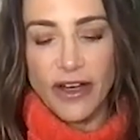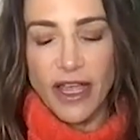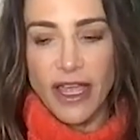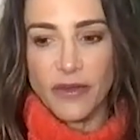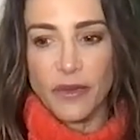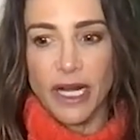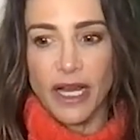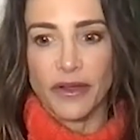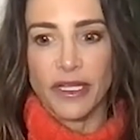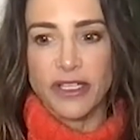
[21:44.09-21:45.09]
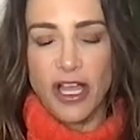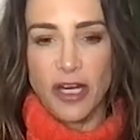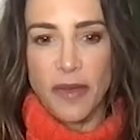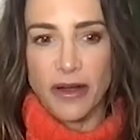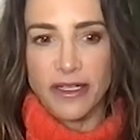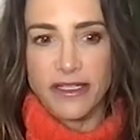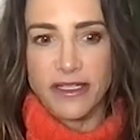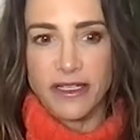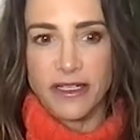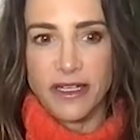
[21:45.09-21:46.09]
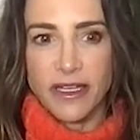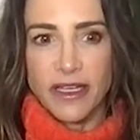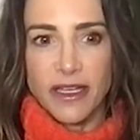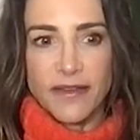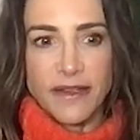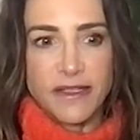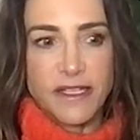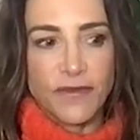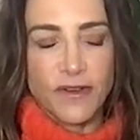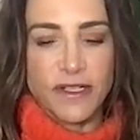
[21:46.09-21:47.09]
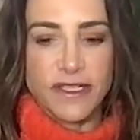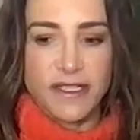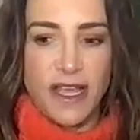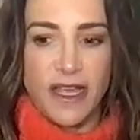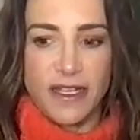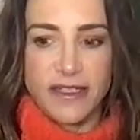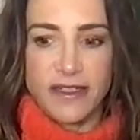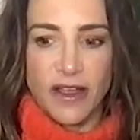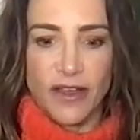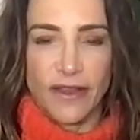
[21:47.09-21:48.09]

And what I really talk about is the the different sides of that.